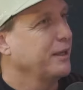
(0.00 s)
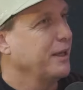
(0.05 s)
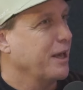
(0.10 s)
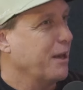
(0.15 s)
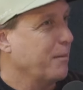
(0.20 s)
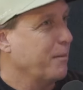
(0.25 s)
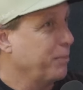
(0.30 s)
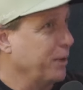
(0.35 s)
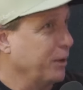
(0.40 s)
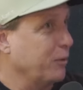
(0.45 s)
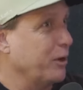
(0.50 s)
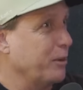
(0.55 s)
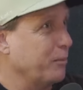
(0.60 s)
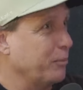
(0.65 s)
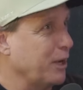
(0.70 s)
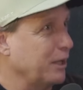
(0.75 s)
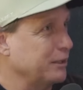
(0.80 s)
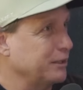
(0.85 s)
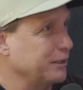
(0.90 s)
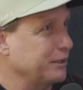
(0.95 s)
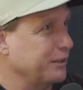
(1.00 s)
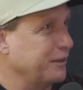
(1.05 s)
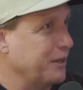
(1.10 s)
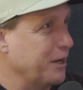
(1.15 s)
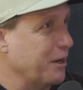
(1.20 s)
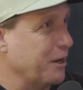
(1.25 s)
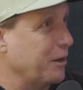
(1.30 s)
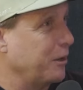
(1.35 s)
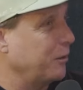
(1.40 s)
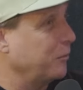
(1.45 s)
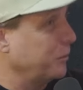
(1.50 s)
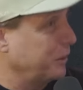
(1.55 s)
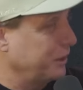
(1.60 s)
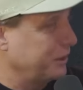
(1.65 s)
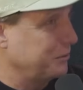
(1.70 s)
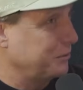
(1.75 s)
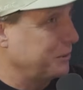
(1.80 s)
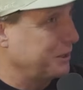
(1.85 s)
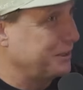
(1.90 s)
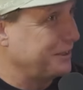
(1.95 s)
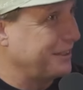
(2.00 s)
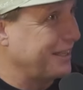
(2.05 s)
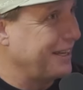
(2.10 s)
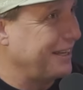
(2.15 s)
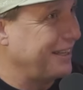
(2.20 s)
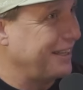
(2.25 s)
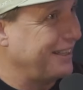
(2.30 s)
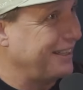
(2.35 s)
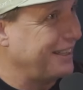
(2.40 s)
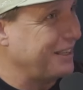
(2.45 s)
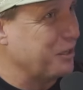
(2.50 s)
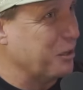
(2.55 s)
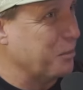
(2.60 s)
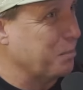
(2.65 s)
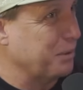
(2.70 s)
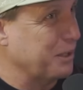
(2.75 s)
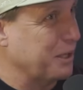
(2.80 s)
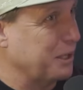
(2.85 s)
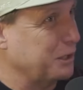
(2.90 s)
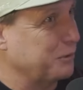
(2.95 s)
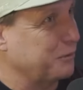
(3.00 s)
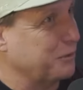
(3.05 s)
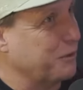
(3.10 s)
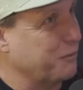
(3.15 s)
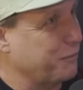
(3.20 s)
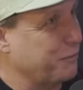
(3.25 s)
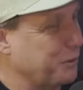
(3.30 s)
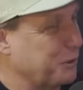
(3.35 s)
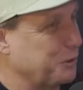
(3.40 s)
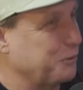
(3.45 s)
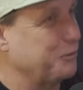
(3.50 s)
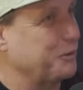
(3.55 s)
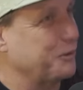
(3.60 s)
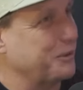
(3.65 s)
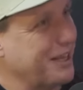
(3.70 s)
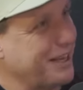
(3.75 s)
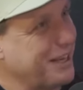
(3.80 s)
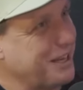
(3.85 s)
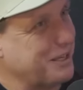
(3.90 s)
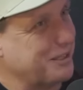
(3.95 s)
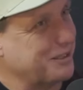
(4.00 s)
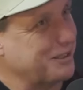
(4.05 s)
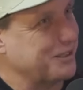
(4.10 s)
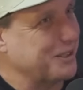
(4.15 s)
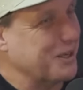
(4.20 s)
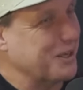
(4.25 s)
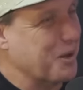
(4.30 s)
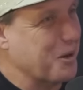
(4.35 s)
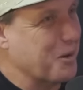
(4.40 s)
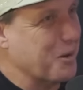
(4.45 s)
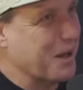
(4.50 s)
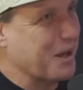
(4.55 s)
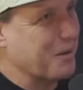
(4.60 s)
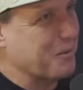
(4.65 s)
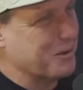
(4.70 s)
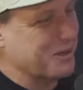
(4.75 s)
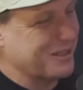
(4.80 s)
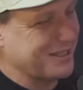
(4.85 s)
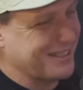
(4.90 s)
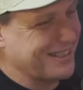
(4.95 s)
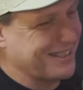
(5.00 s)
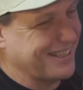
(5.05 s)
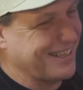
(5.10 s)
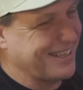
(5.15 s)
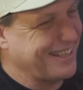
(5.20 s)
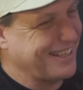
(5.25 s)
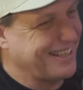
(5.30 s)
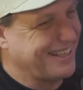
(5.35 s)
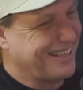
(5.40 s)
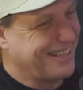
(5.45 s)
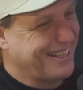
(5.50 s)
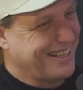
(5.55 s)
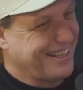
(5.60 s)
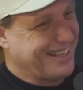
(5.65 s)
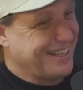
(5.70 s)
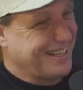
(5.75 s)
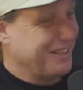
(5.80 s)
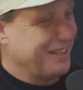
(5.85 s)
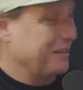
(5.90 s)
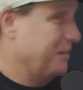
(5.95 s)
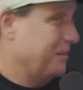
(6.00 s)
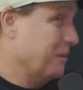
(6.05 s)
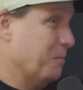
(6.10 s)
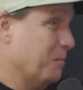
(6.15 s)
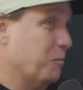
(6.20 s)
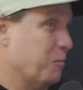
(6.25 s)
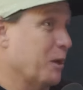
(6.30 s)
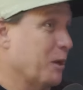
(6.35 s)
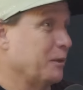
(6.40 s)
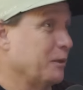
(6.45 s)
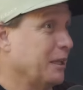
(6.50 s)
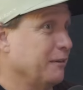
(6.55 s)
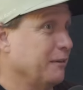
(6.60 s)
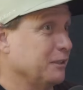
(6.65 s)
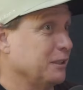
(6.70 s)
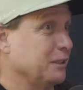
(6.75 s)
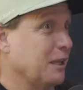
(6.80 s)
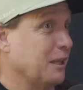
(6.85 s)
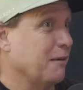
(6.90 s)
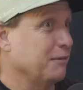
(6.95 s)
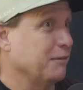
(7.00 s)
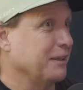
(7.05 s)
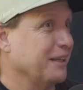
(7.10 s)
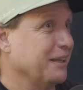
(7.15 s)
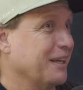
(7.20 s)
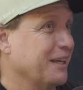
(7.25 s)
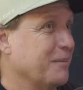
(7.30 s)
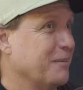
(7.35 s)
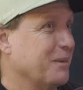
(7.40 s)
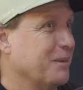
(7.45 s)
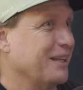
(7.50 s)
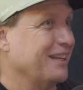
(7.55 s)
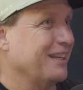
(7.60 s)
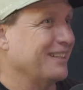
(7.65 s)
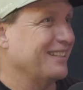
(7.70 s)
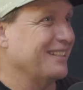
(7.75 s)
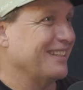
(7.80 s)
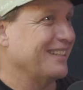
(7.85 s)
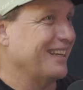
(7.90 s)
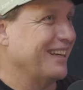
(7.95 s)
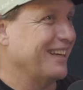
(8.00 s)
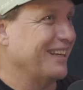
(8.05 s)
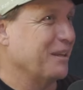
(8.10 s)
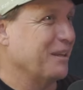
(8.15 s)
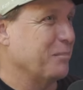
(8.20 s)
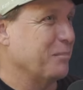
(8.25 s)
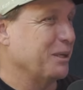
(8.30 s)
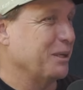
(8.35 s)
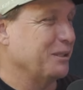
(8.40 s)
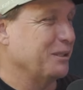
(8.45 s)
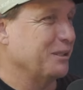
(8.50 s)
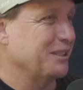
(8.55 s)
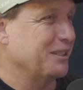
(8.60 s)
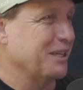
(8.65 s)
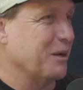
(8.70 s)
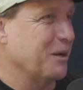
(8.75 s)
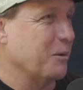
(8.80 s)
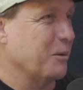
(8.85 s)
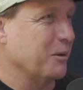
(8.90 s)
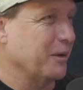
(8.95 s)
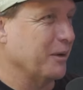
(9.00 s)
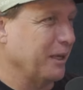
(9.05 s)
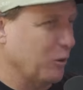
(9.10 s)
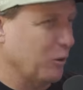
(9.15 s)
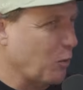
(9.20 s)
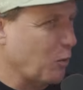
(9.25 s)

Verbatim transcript: Bitcoin project there, and we stayed at your place for the first few days. So I was... where you live is lovely. I mean, it's the beaches there were great.